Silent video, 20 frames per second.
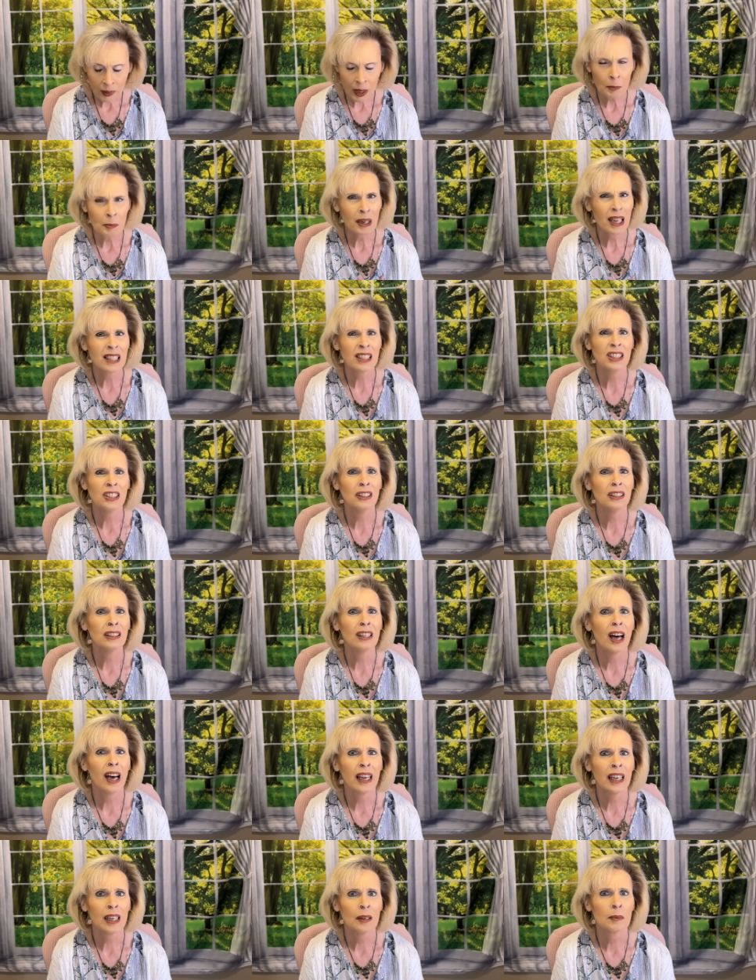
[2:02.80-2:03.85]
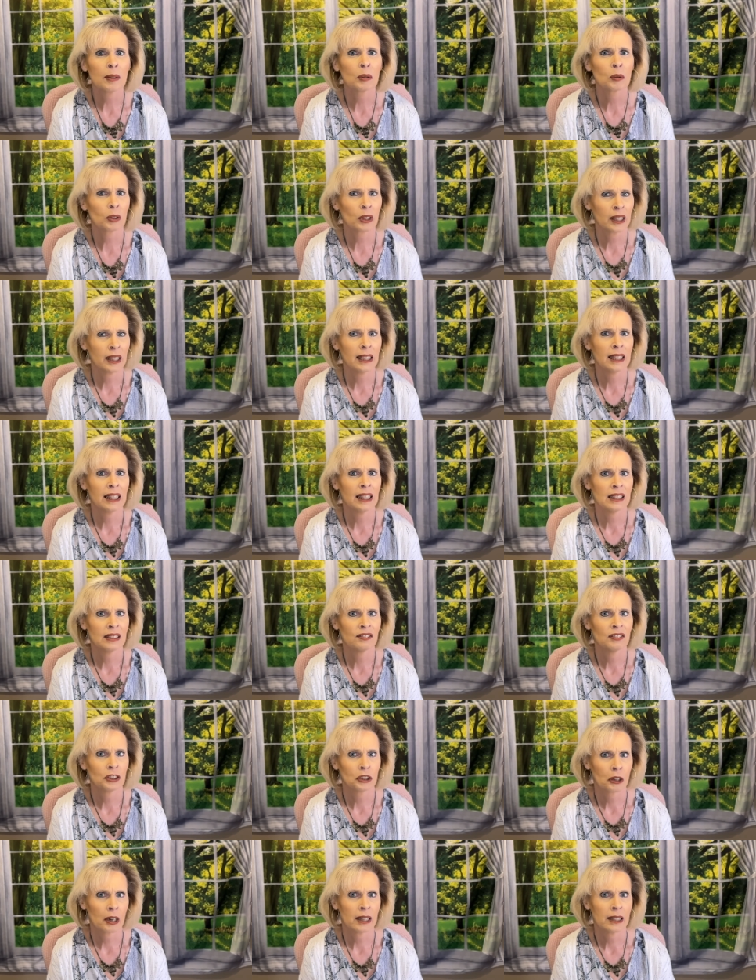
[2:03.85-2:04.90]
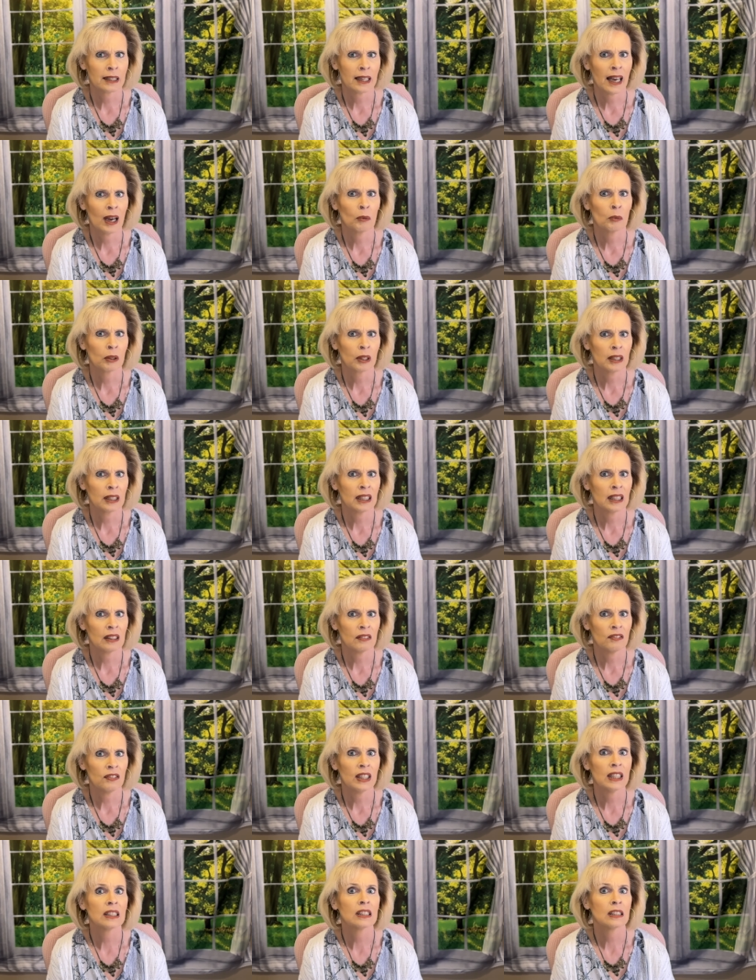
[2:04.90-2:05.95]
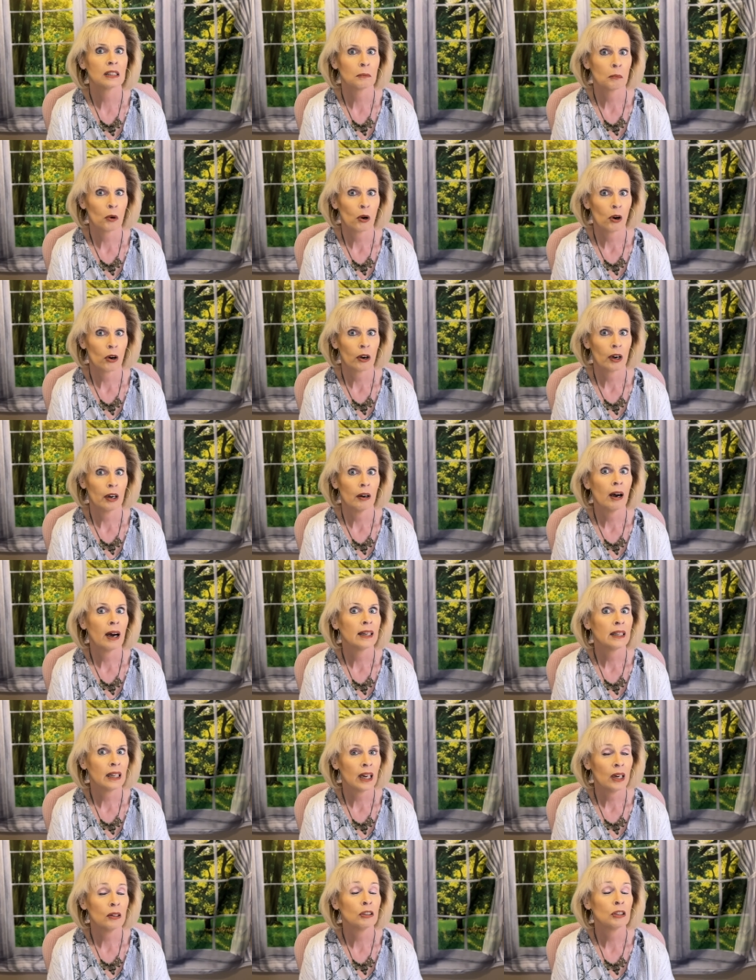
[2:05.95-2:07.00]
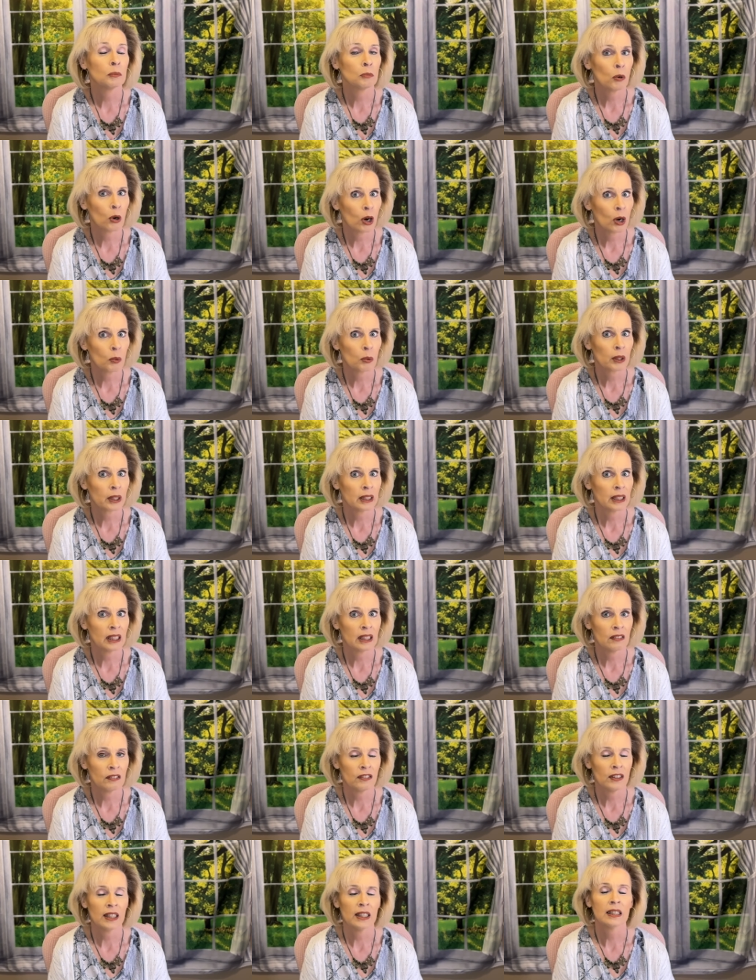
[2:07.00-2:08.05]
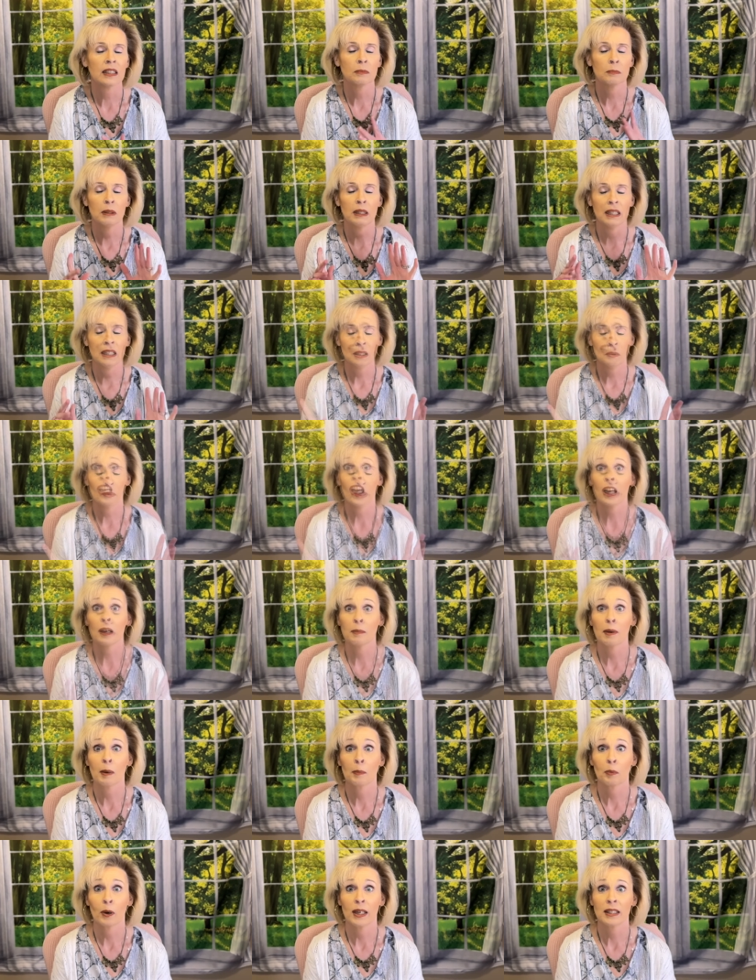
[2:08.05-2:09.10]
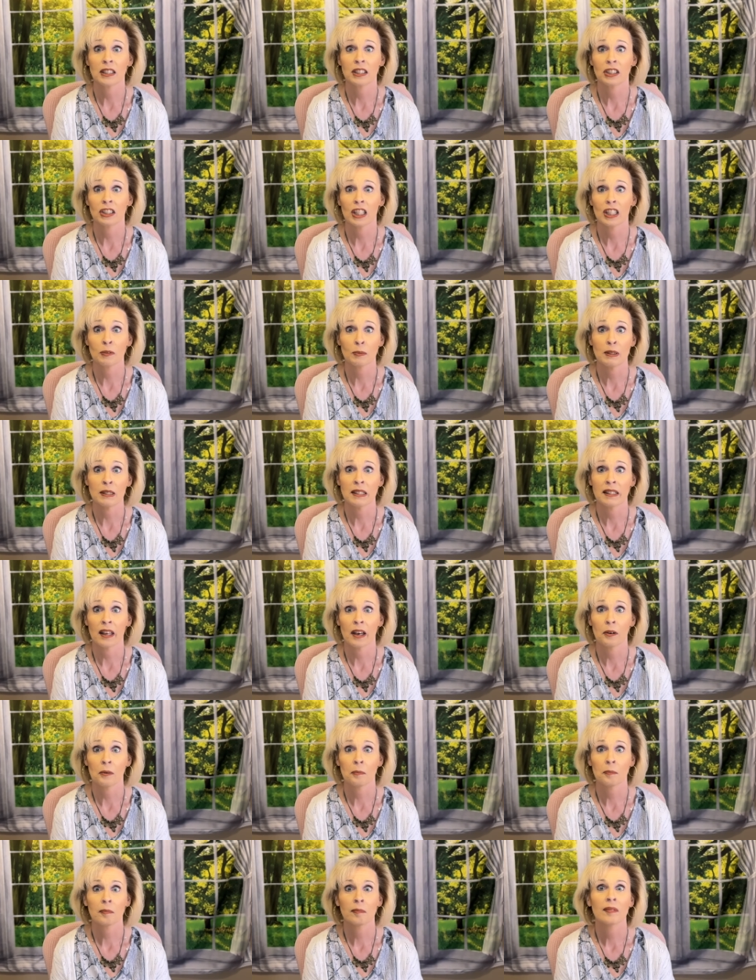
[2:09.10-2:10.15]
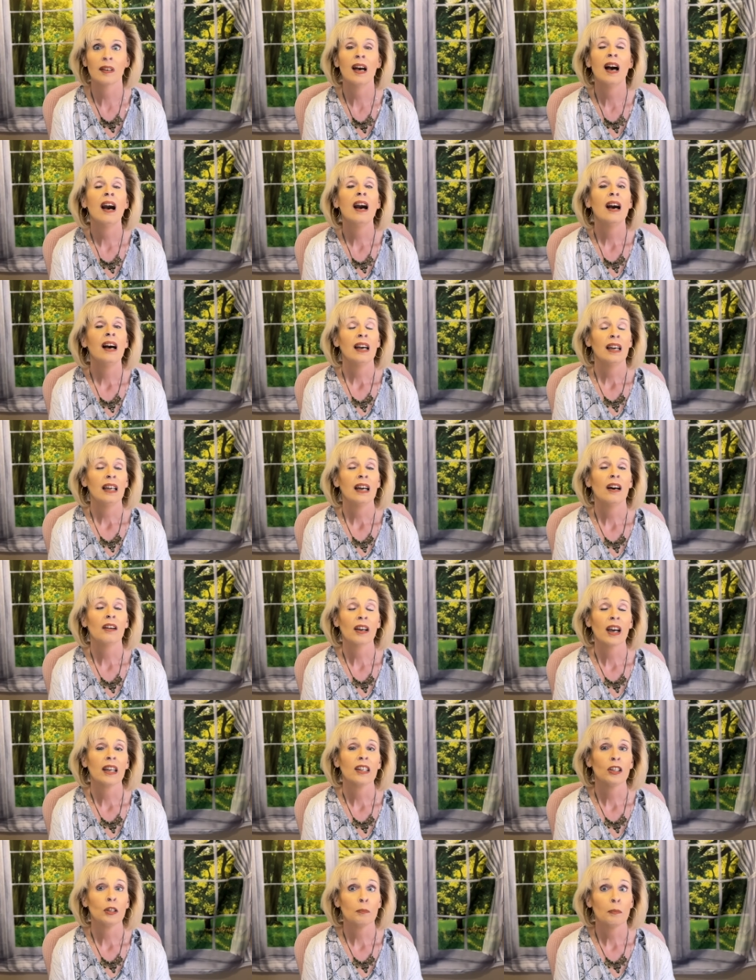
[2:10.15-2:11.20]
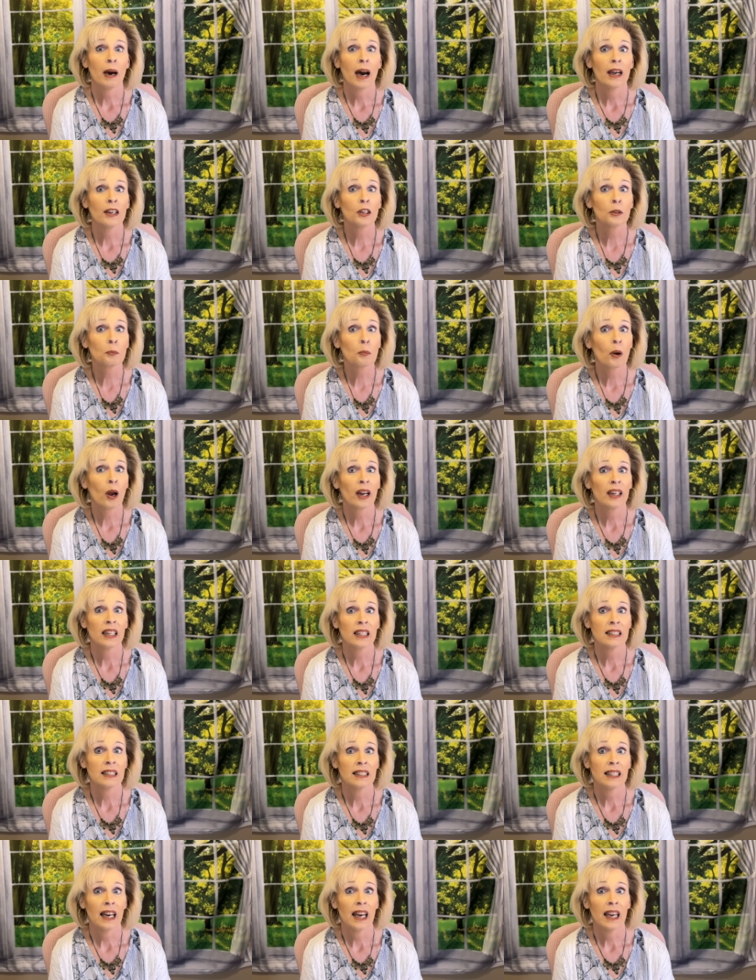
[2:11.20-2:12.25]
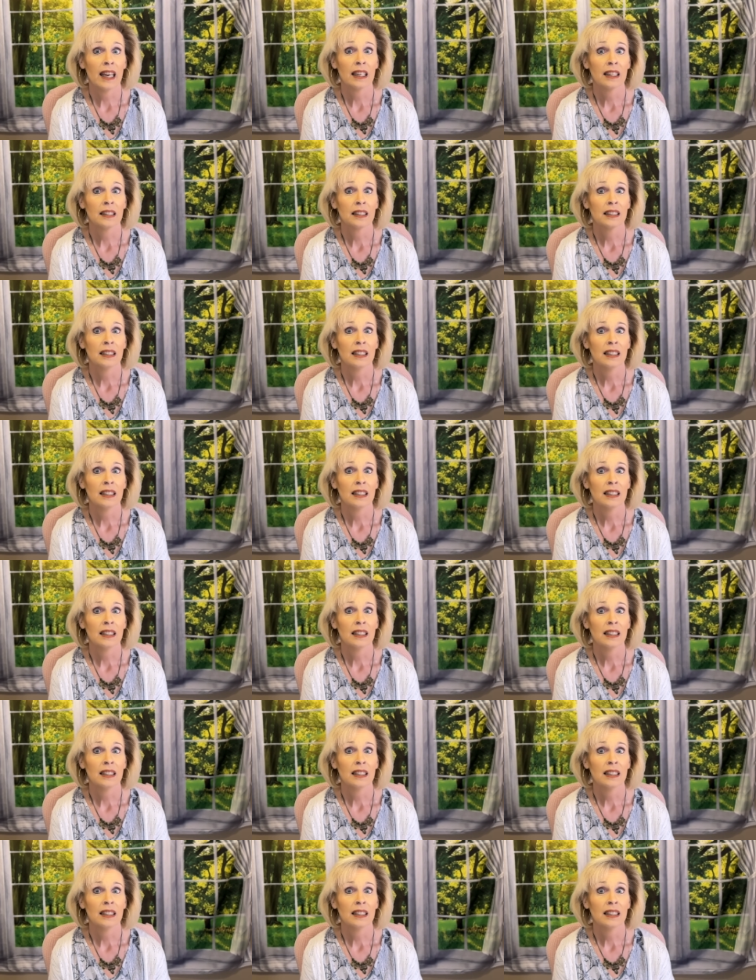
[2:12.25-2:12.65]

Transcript: but I still like them, and we're going to get it straightened out. We're going to get it fixed tomorrow. I know tomorrow we're going to get it fixed. But anyway. let's mm-hmm. talk about price adjustments, though. Okay, you buy your product today.